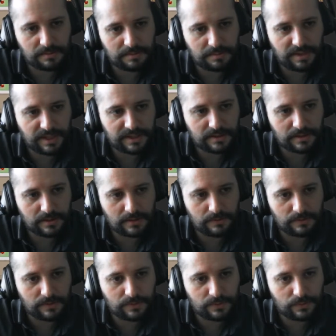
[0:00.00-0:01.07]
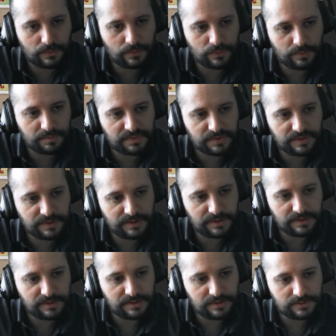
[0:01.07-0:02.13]
back our group
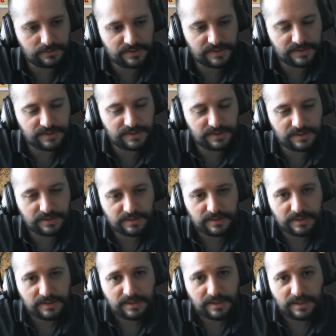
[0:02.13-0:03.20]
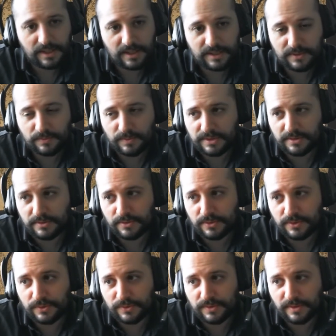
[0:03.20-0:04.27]
into the scene. And I wanted to
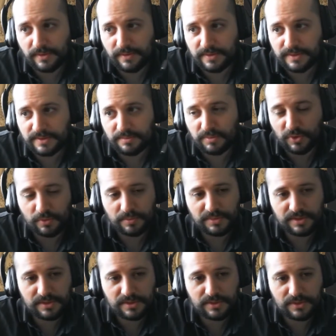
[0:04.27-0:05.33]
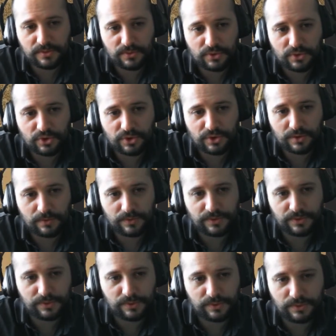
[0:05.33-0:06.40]
use this moment to show
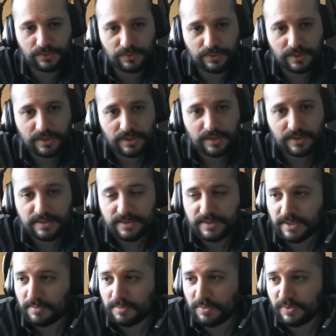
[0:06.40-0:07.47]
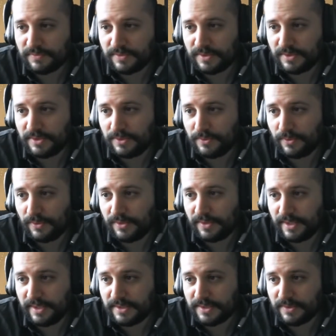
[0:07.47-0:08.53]
you some of the new
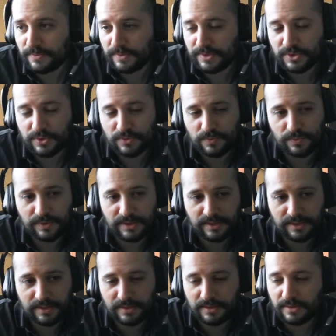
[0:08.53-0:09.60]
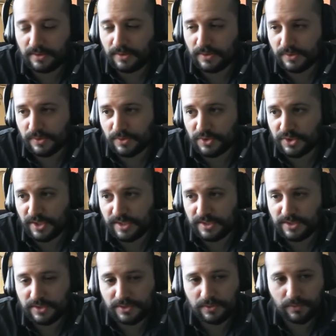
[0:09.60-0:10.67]
things which we also
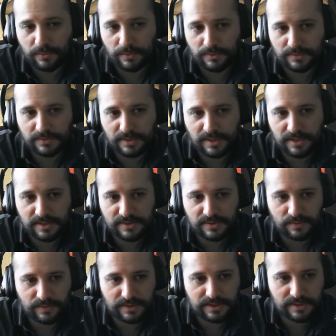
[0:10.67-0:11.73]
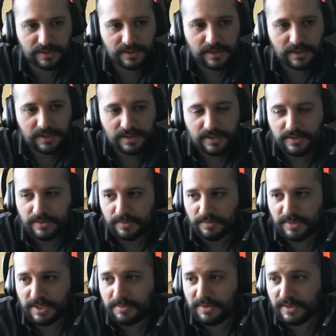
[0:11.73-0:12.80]
changed throughout the last week. So
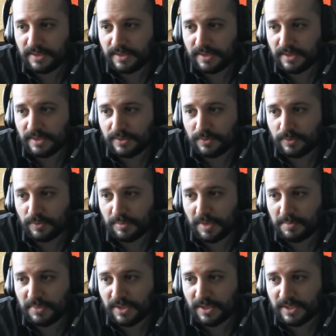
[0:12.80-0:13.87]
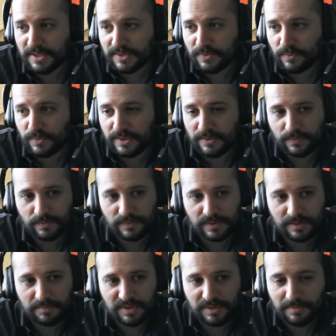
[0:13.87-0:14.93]
maybe you remember last week we
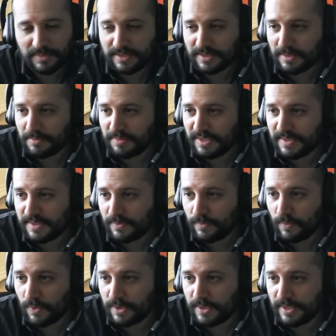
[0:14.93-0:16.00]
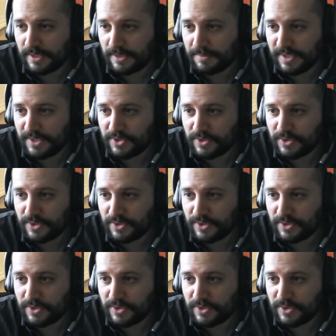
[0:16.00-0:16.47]
implemented a basic walk animation